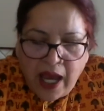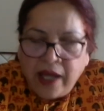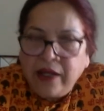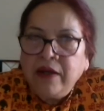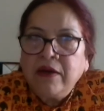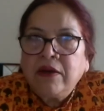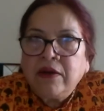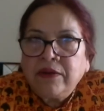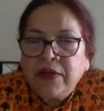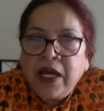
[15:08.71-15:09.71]
and
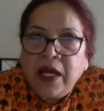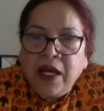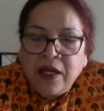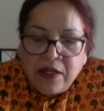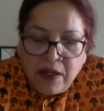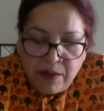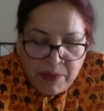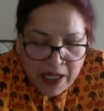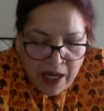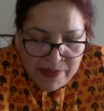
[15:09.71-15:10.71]
he
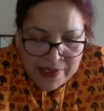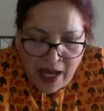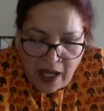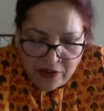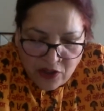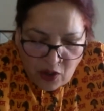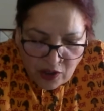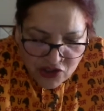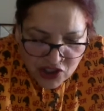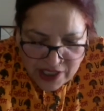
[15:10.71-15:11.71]
becomes
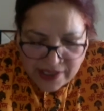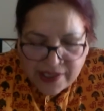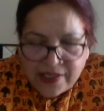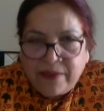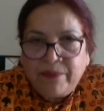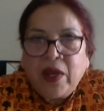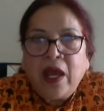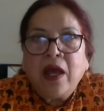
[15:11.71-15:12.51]
unconscious.